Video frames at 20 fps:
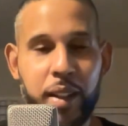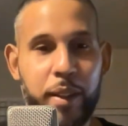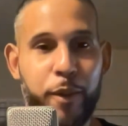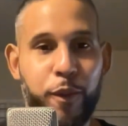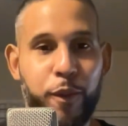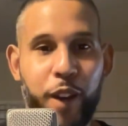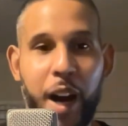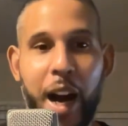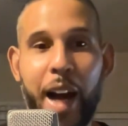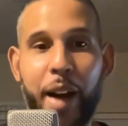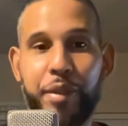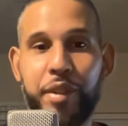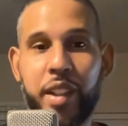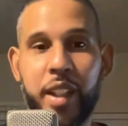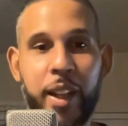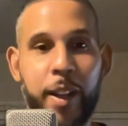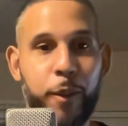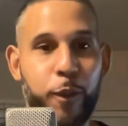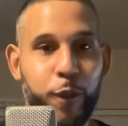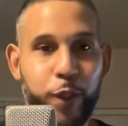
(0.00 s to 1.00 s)
5,
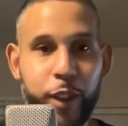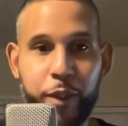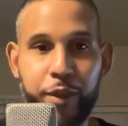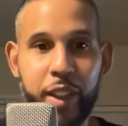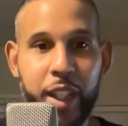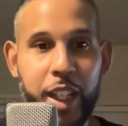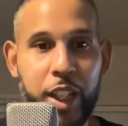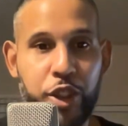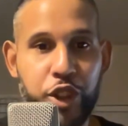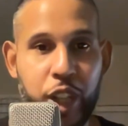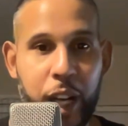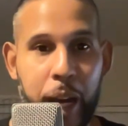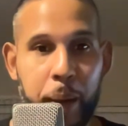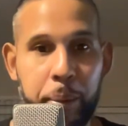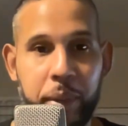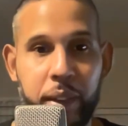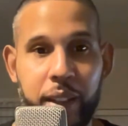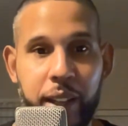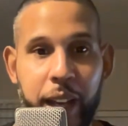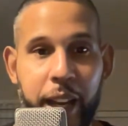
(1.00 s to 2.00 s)
10, 15
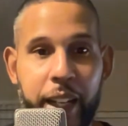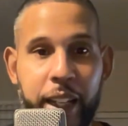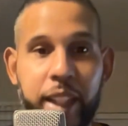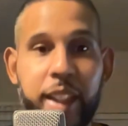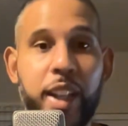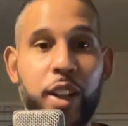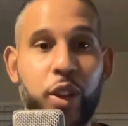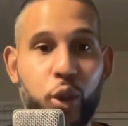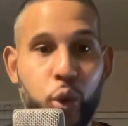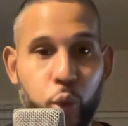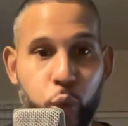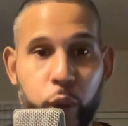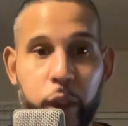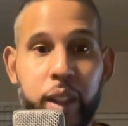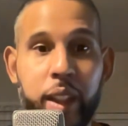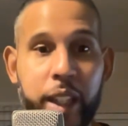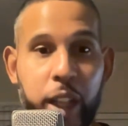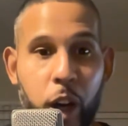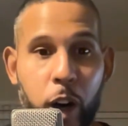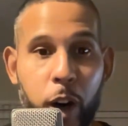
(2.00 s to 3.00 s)
jobs a day, it gets
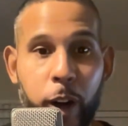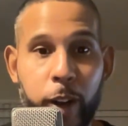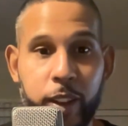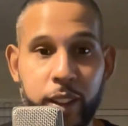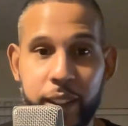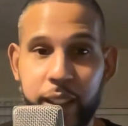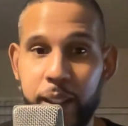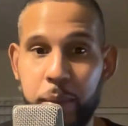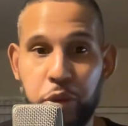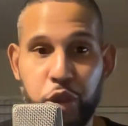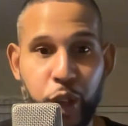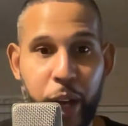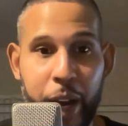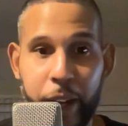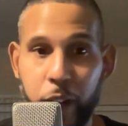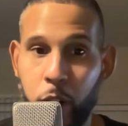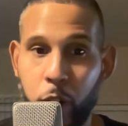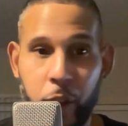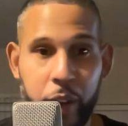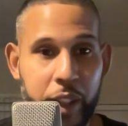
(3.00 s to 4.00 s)
really hard to keep
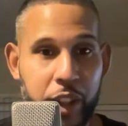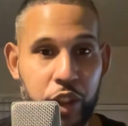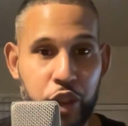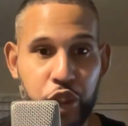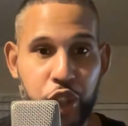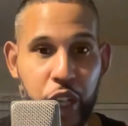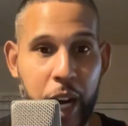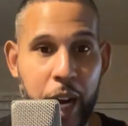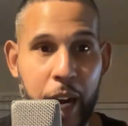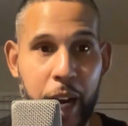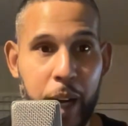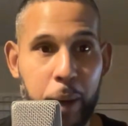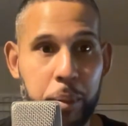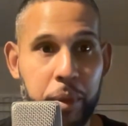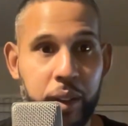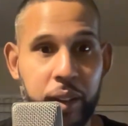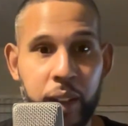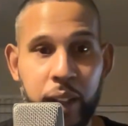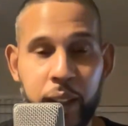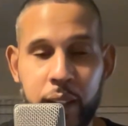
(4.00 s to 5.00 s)
track of all these
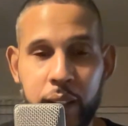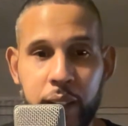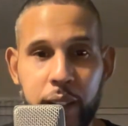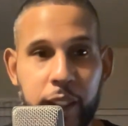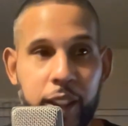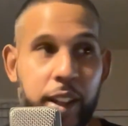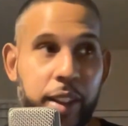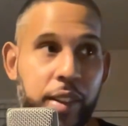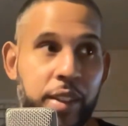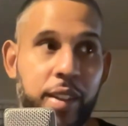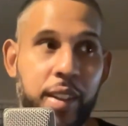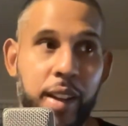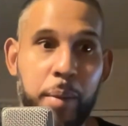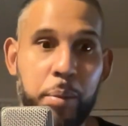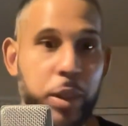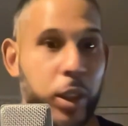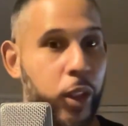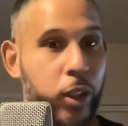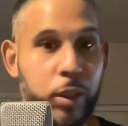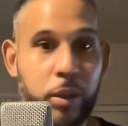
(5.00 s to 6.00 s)
jobs because some
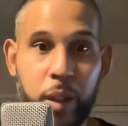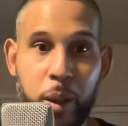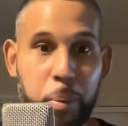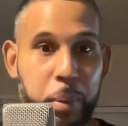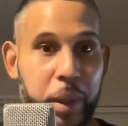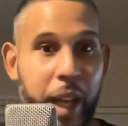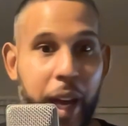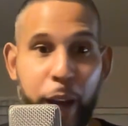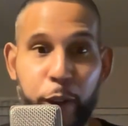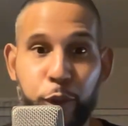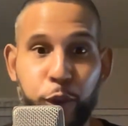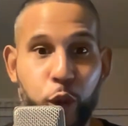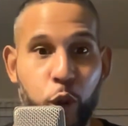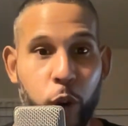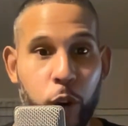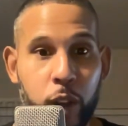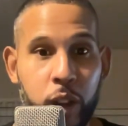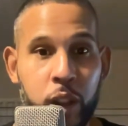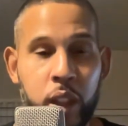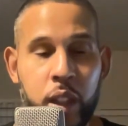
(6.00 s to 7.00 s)
you'll apply
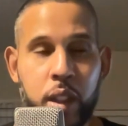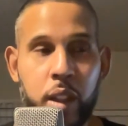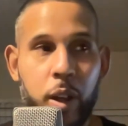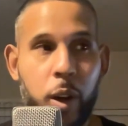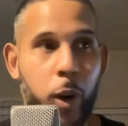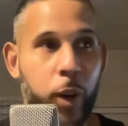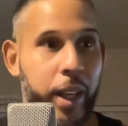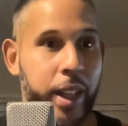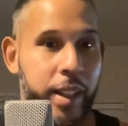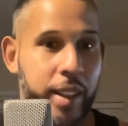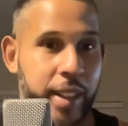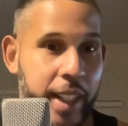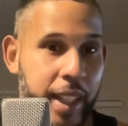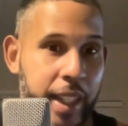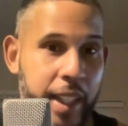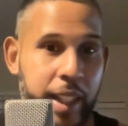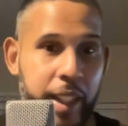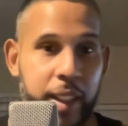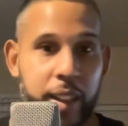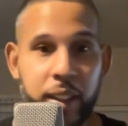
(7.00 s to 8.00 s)
for on
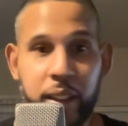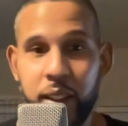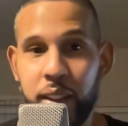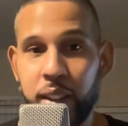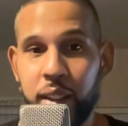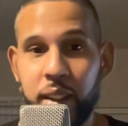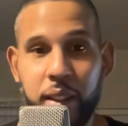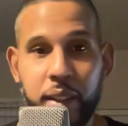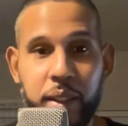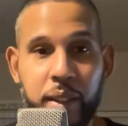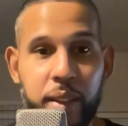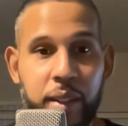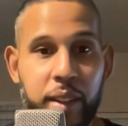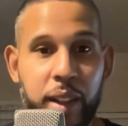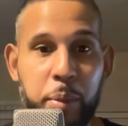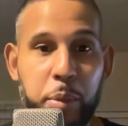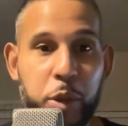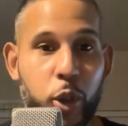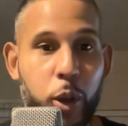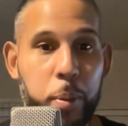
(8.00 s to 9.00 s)
Indeed,
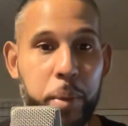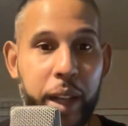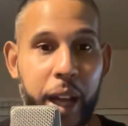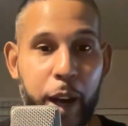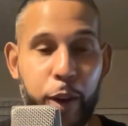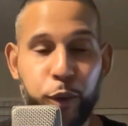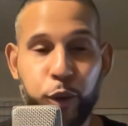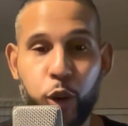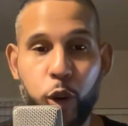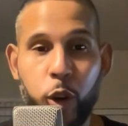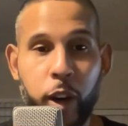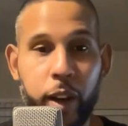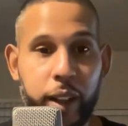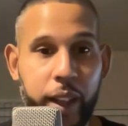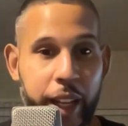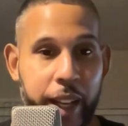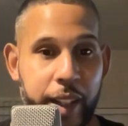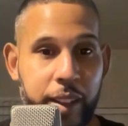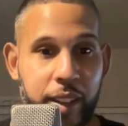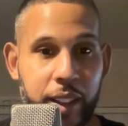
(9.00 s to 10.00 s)
some you apply for on
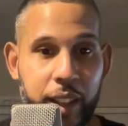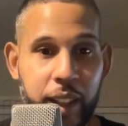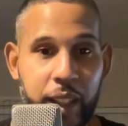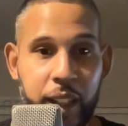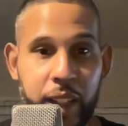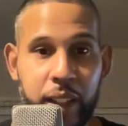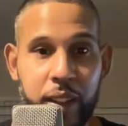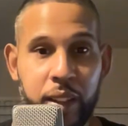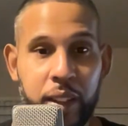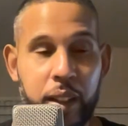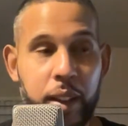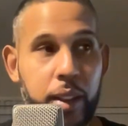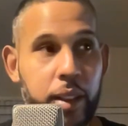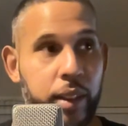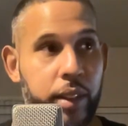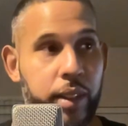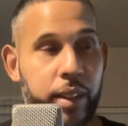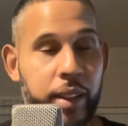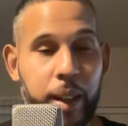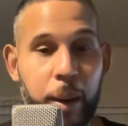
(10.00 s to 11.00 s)
LinkedIn,
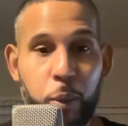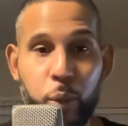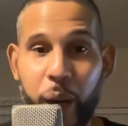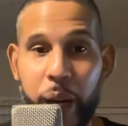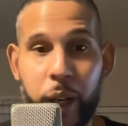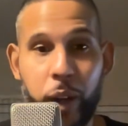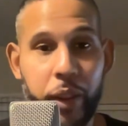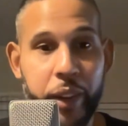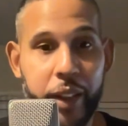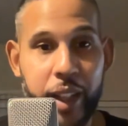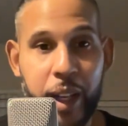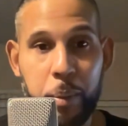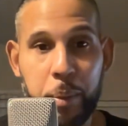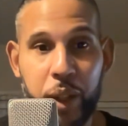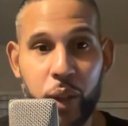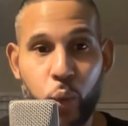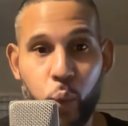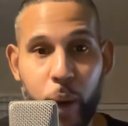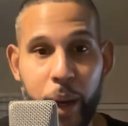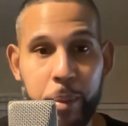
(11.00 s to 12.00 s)
some right on the
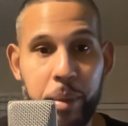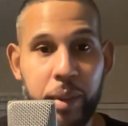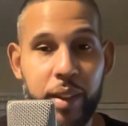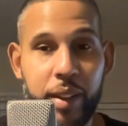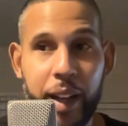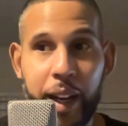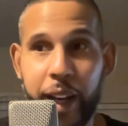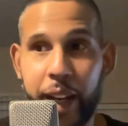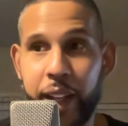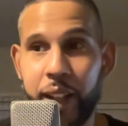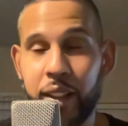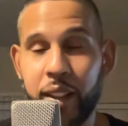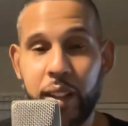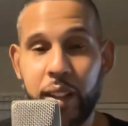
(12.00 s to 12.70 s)
company's website,